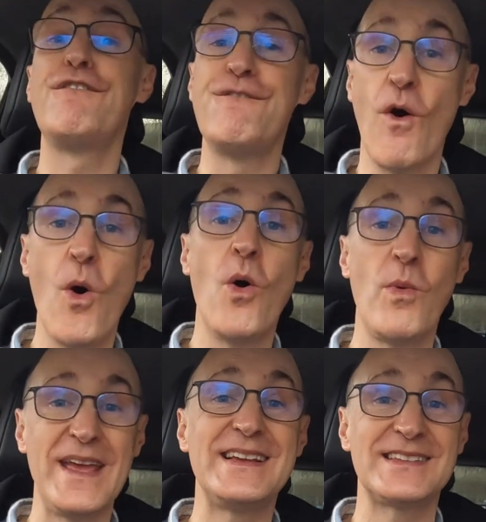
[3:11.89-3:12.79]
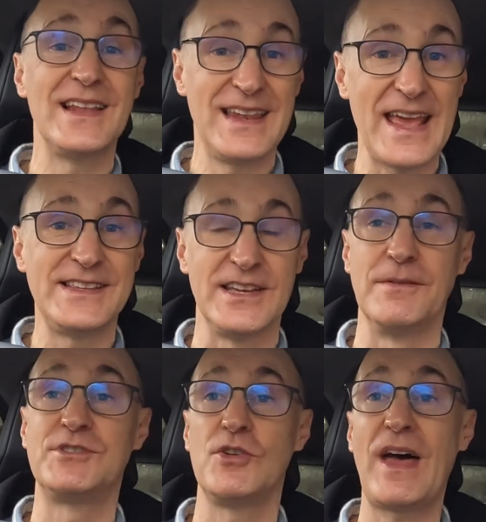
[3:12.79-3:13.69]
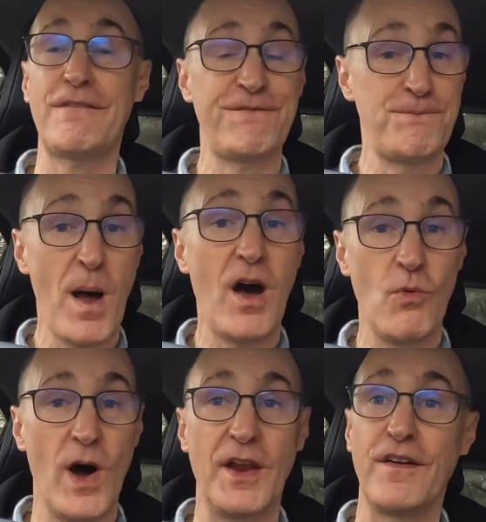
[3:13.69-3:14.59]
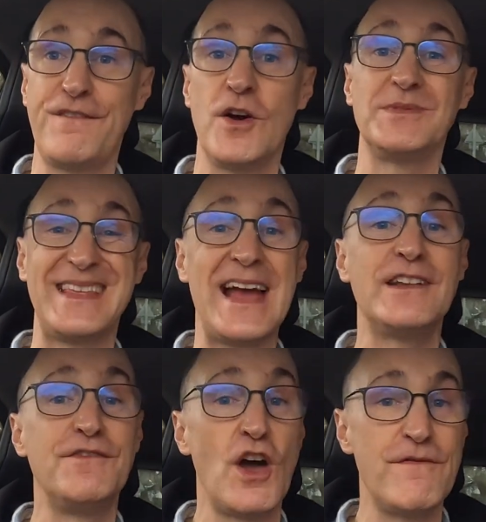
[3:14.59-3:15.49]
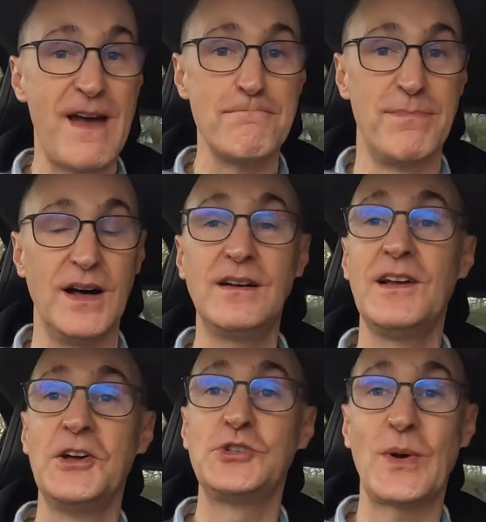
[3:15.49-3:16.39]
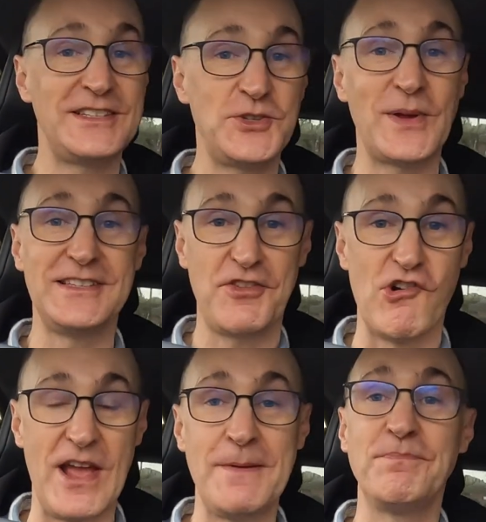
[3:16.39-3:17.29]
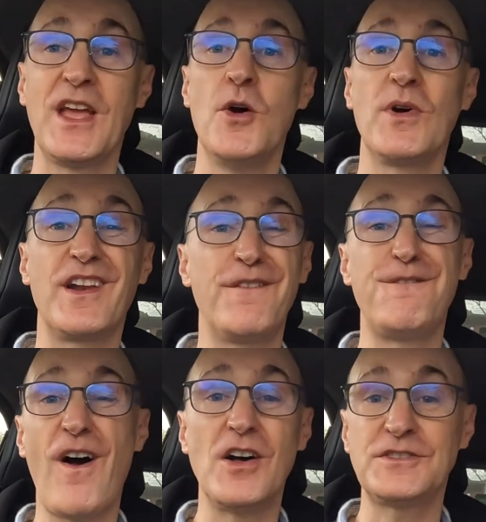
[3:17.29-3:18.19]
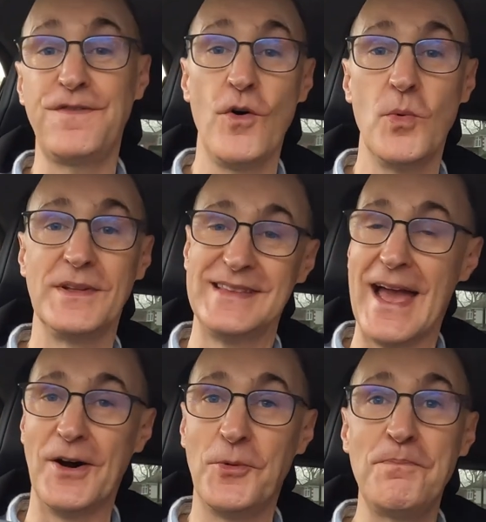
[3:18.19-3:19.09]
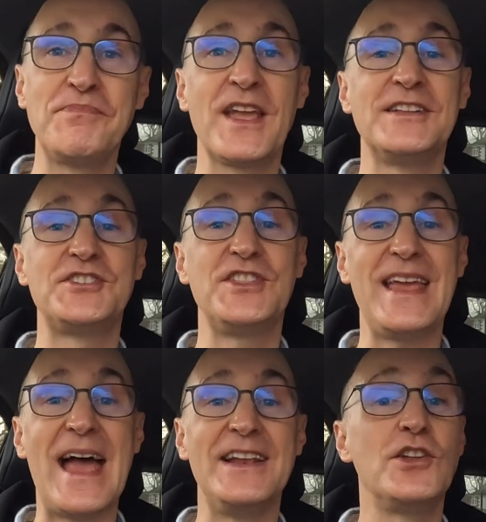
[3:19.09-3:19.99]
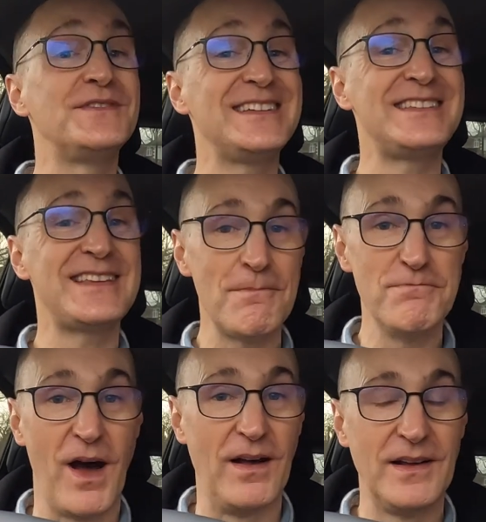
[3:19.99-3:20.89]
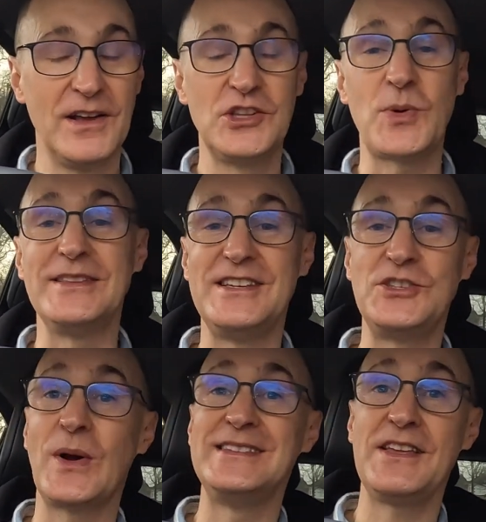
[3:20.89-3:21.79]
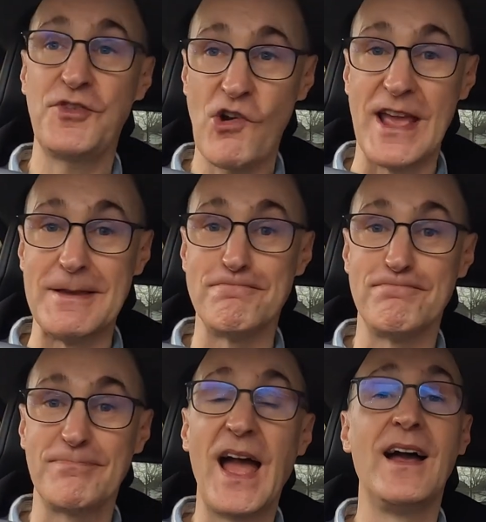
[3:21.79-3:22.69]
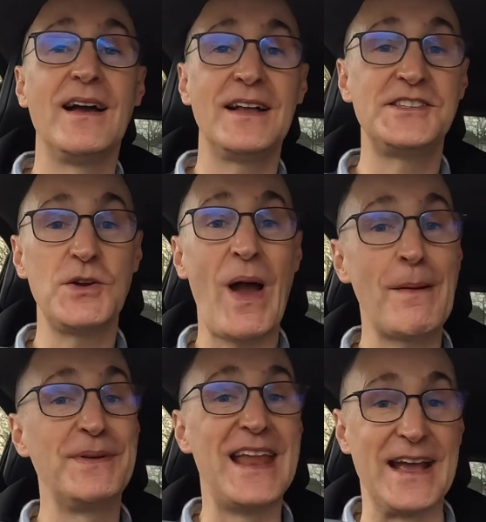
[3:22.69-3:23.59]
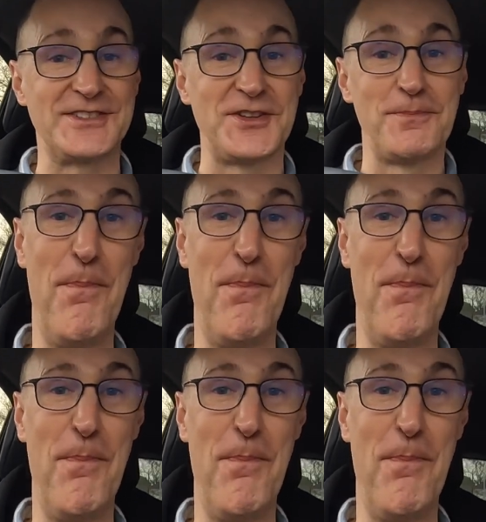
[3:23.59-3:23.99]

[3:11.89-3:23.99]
4 weeks later. So that part 1 I filmed at the end of November 2023. We're going to fast forward now to the end of December 2023 and see what happened next.